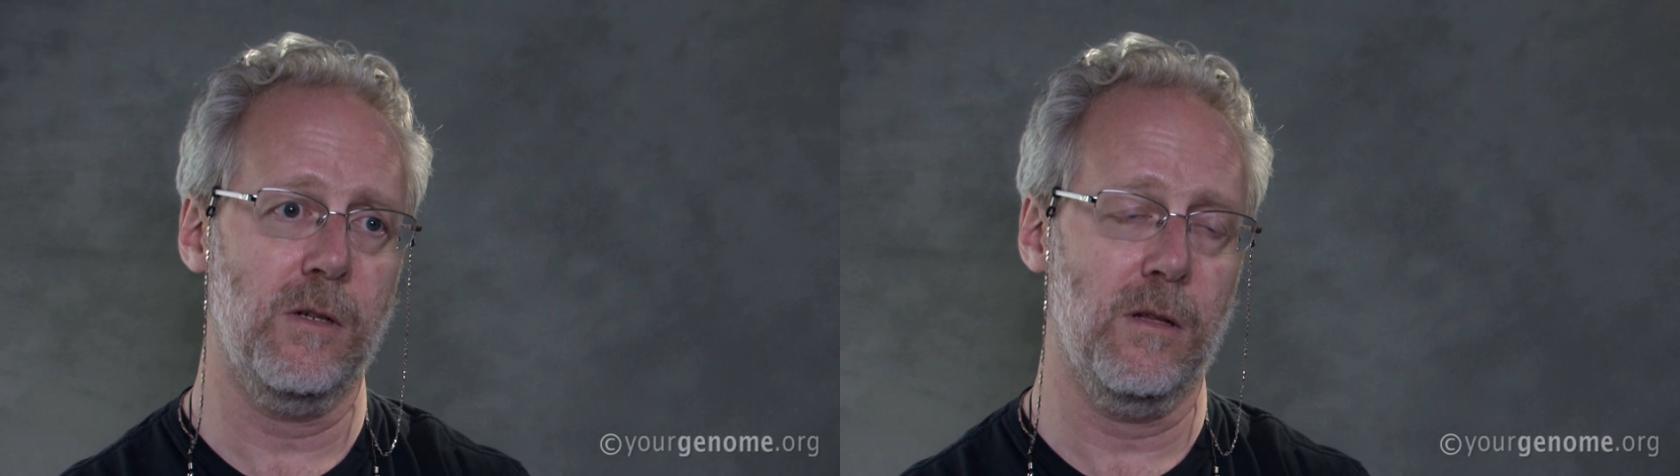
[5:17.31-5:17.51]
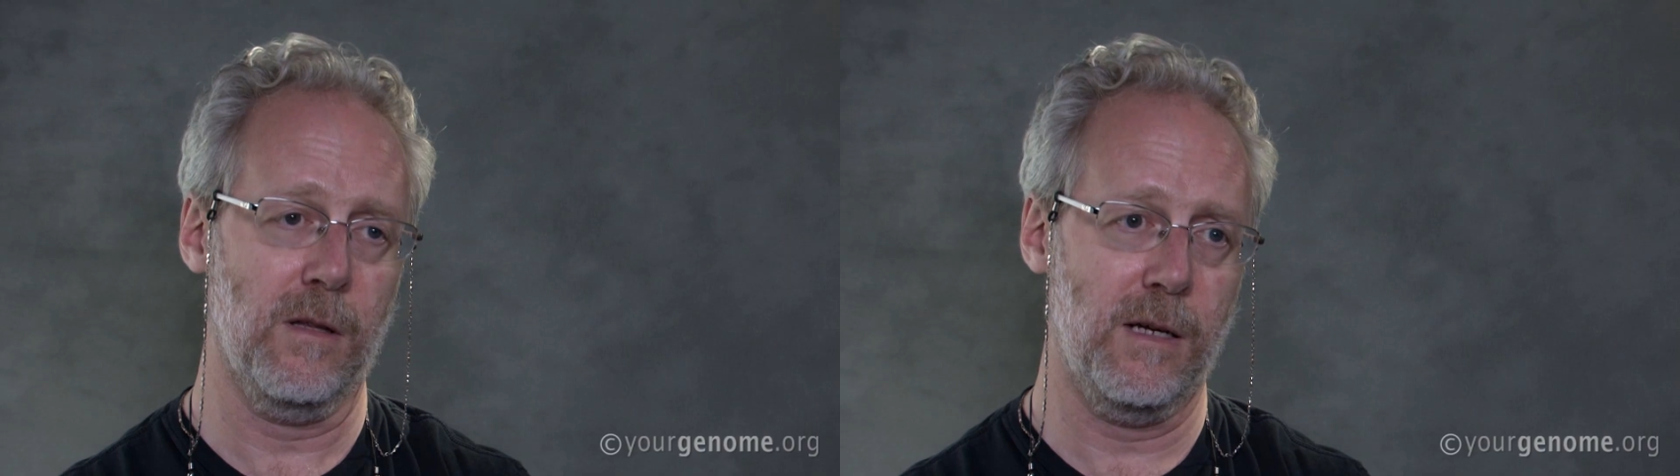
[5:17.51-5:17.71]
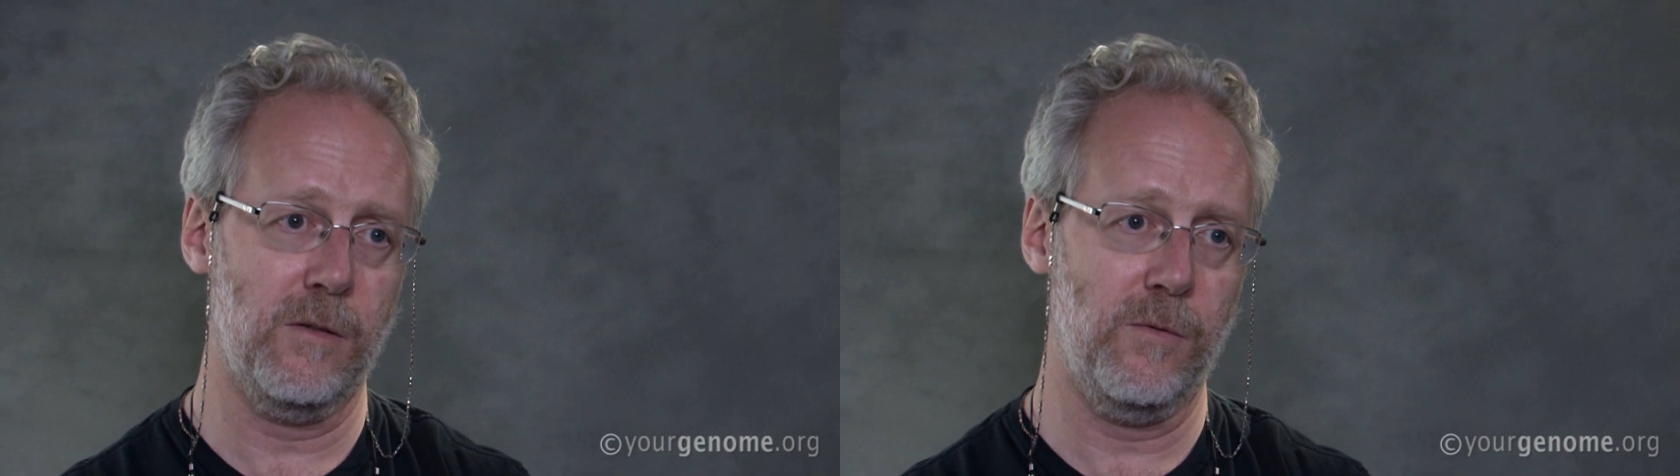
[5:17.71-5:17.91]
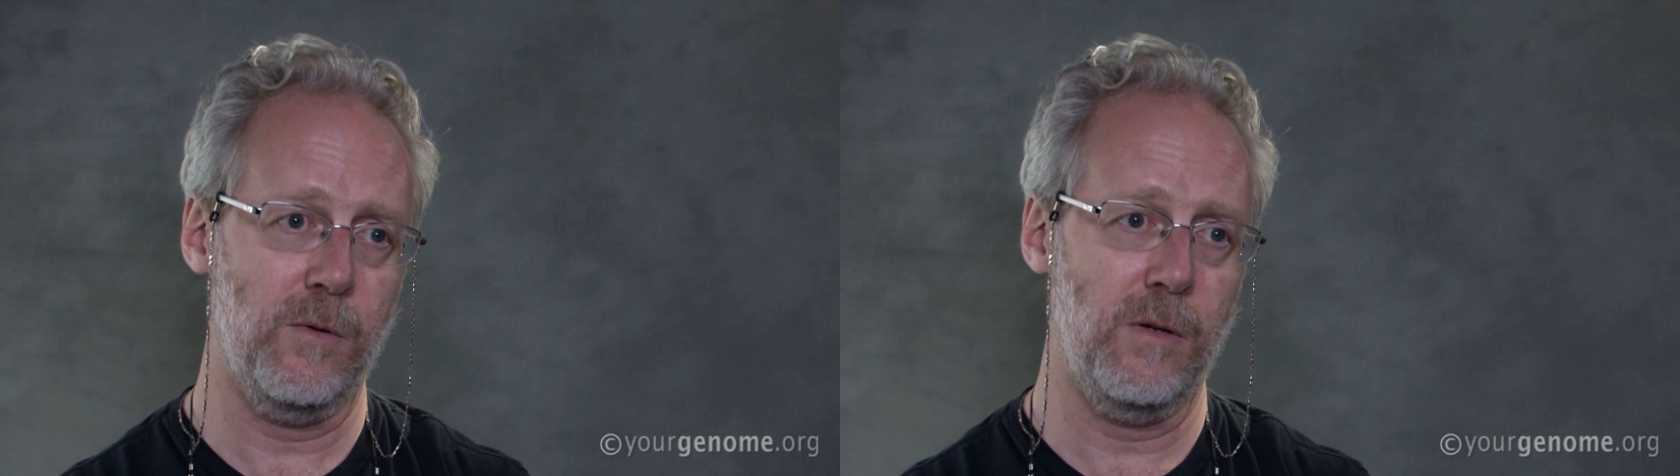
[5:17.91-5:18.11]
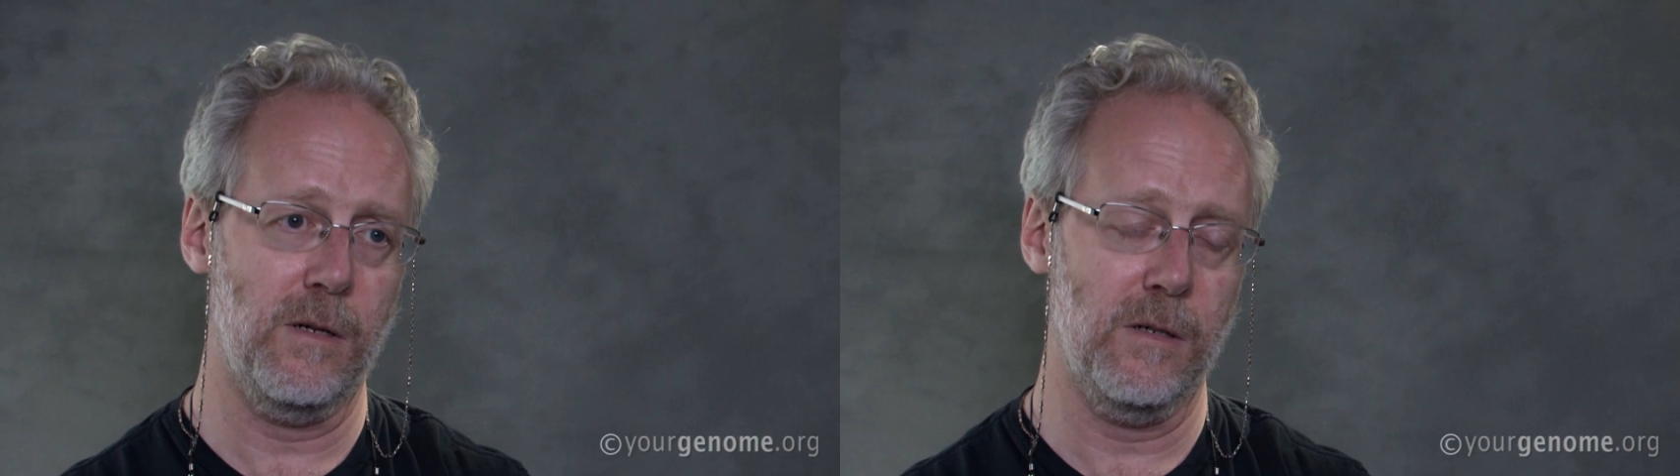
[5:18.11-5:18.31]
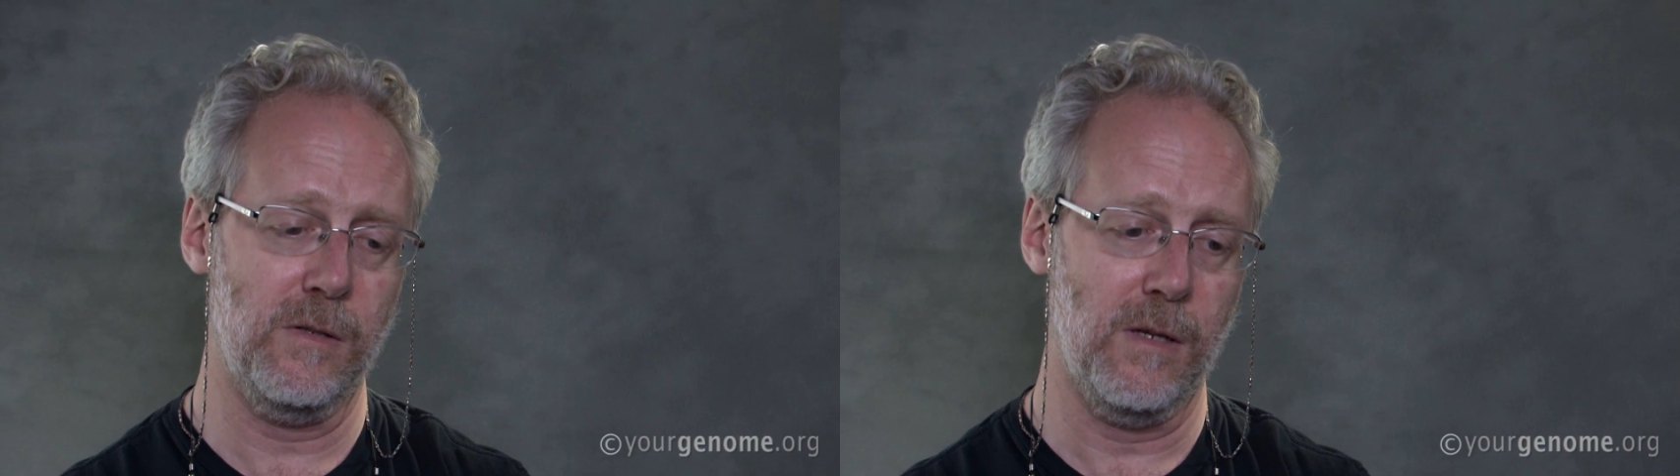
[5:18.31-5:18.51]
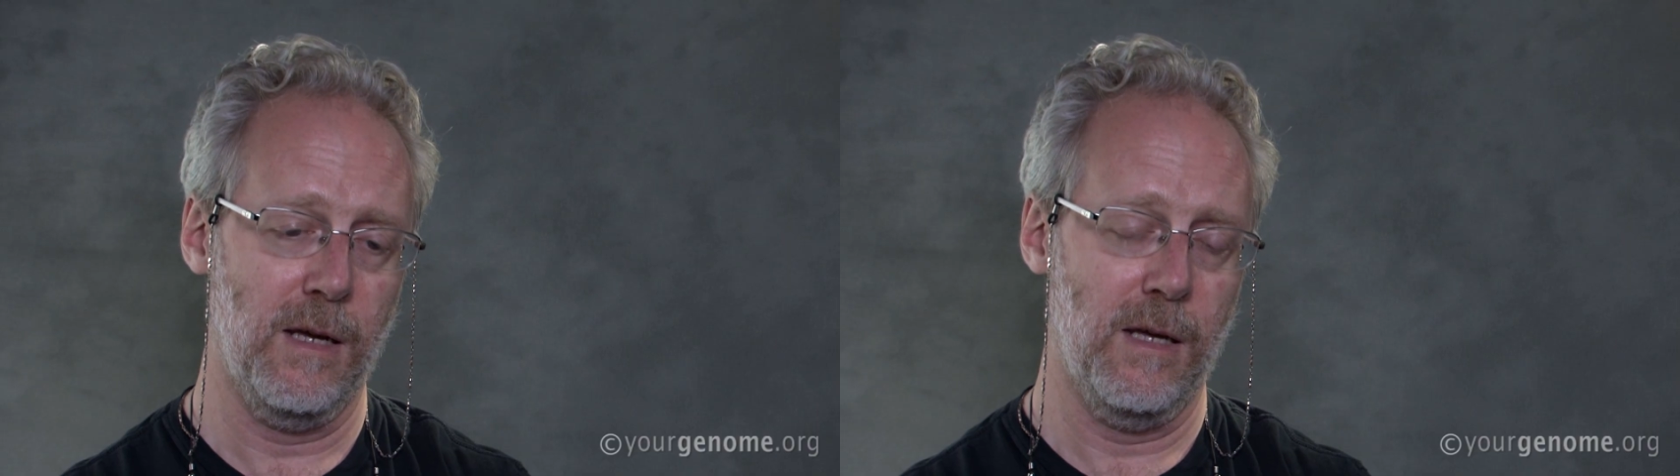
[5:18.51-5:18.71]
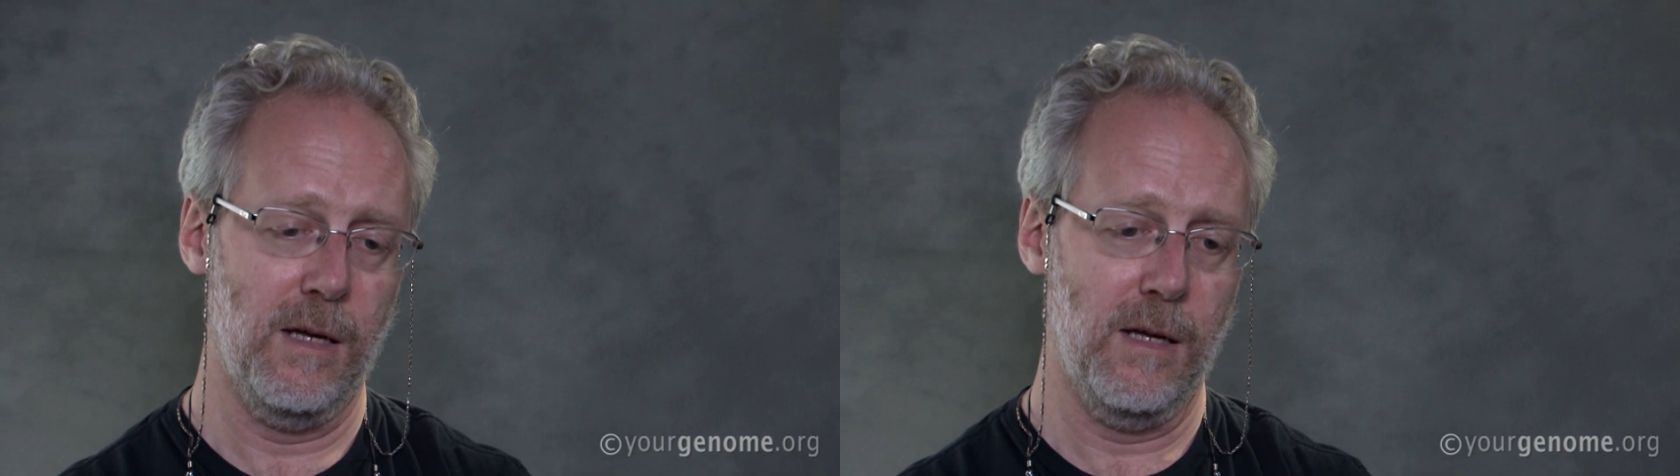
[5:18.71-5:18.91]
in the last few years.
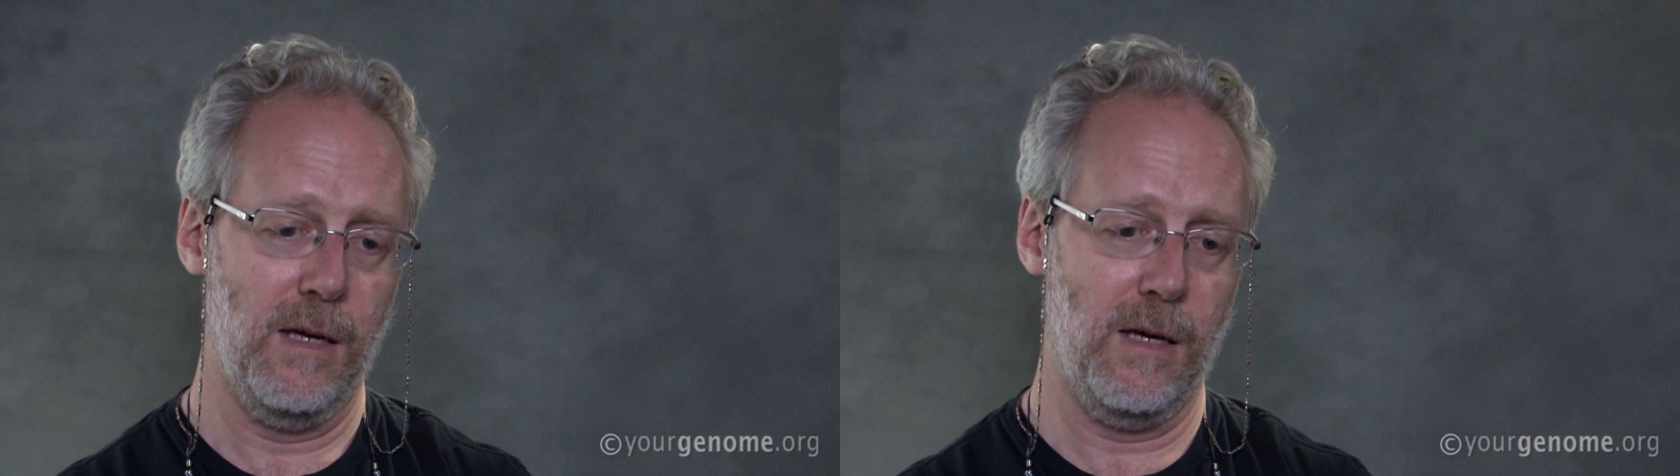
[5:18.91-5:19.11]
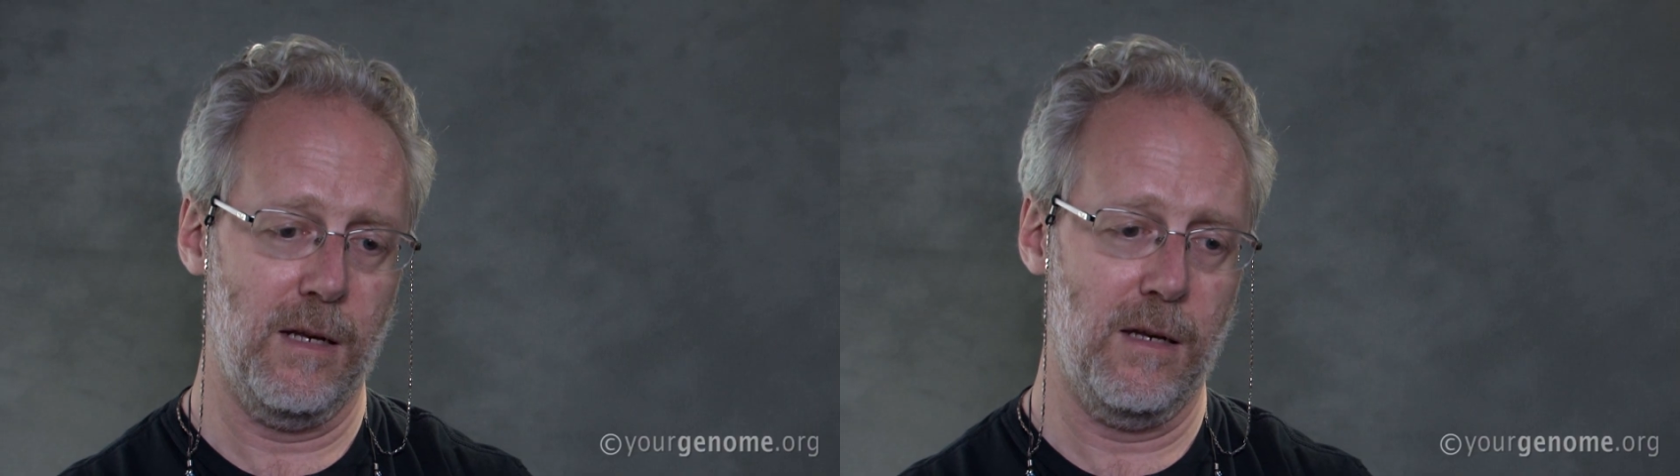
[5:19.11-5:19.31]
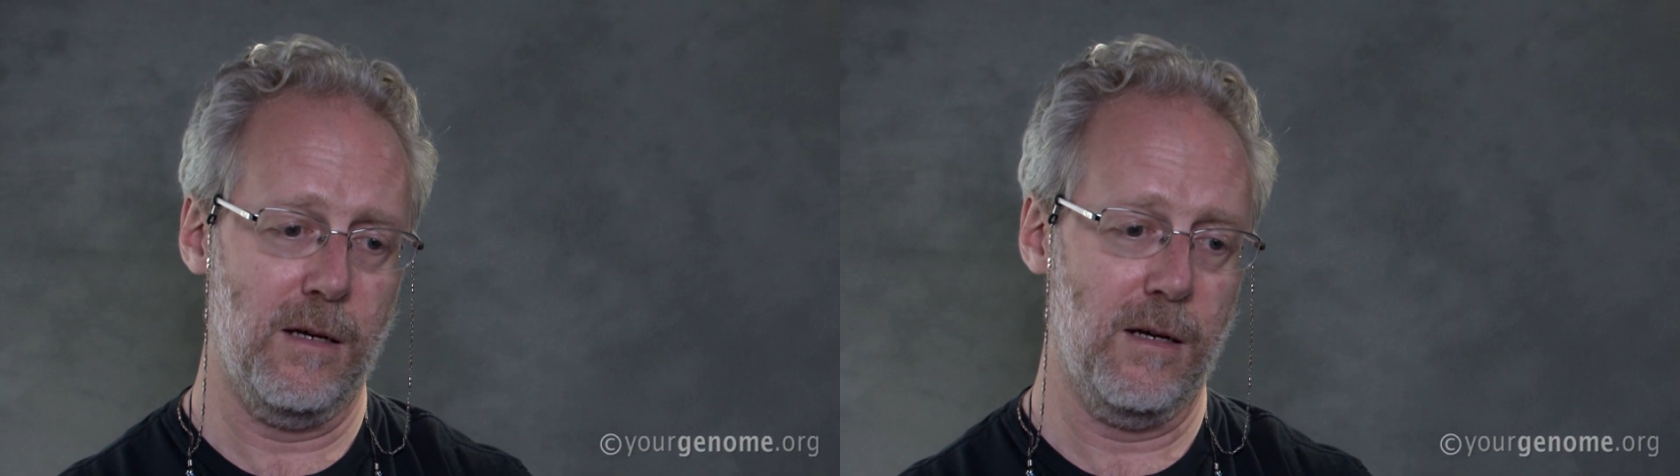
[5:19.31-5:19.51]
And